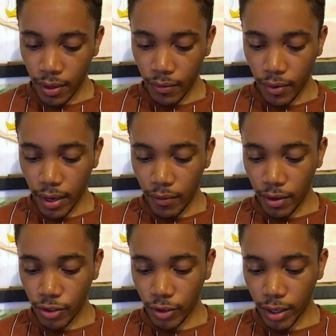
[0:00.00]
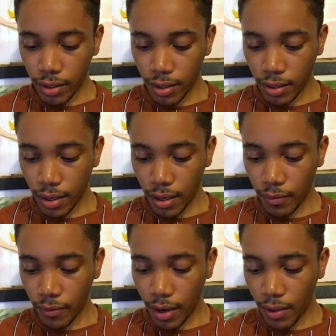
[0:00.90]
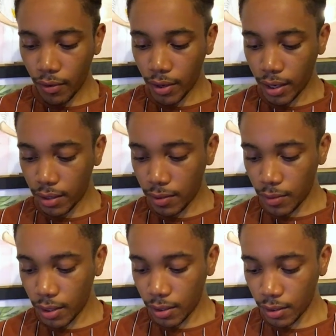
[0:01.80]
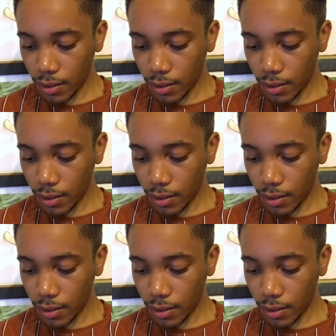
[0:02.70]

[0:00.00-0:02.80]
forever trying to turn father against me,